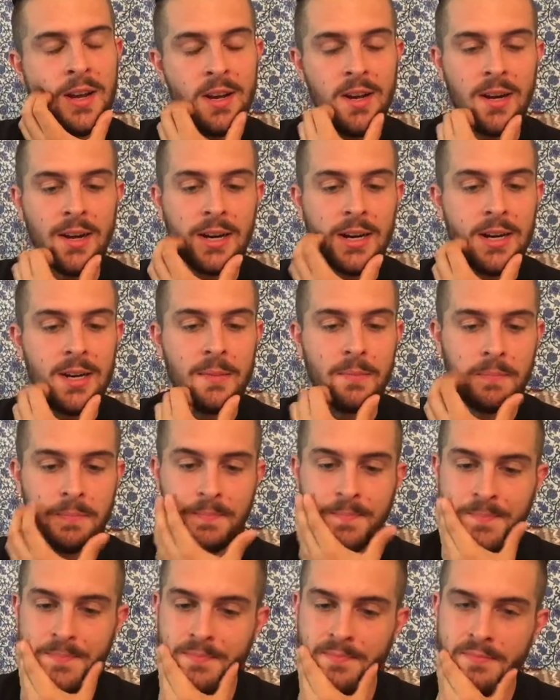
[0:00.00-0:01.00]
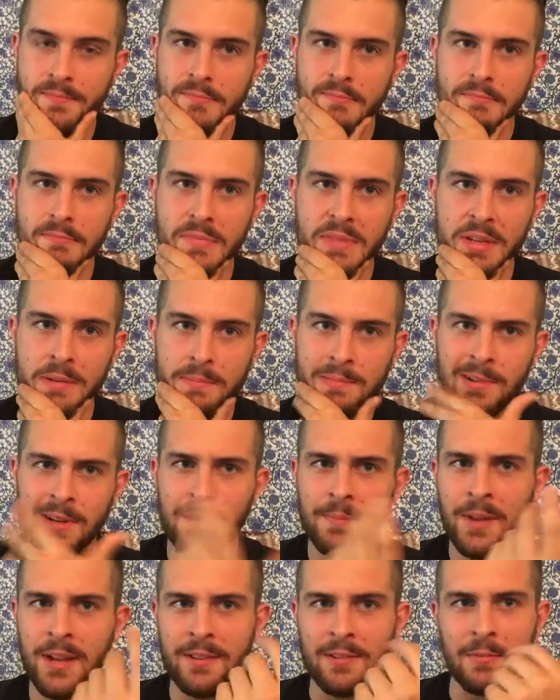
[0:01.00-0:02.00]
But
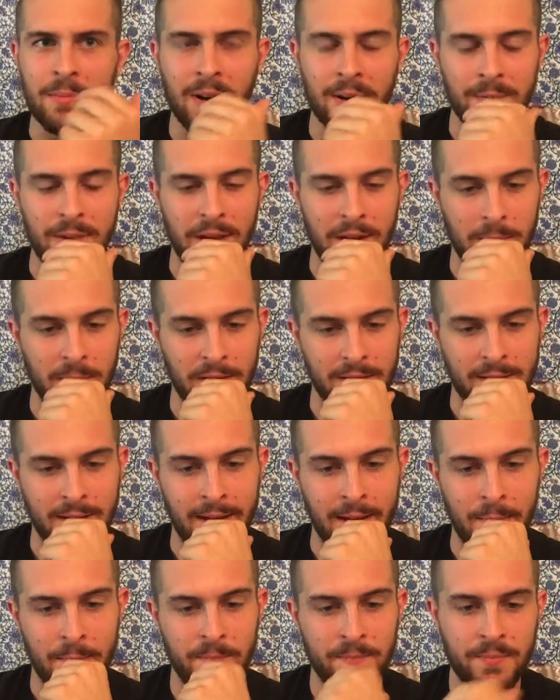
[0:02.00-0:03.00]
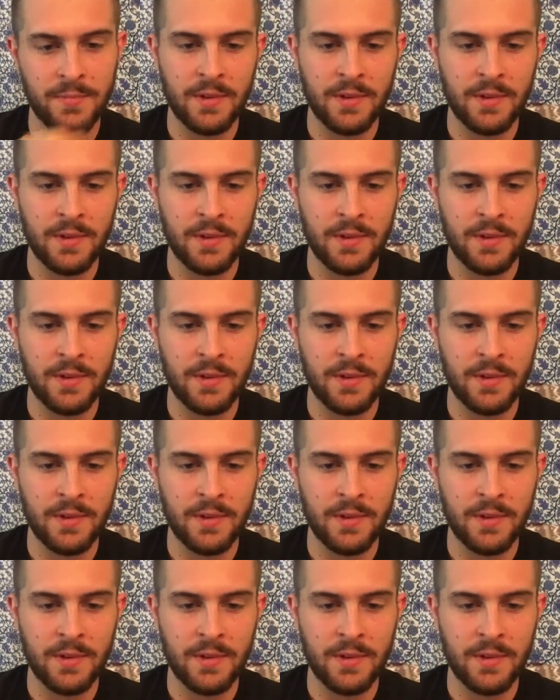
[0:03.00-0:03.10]
I'm not too bummed out about that.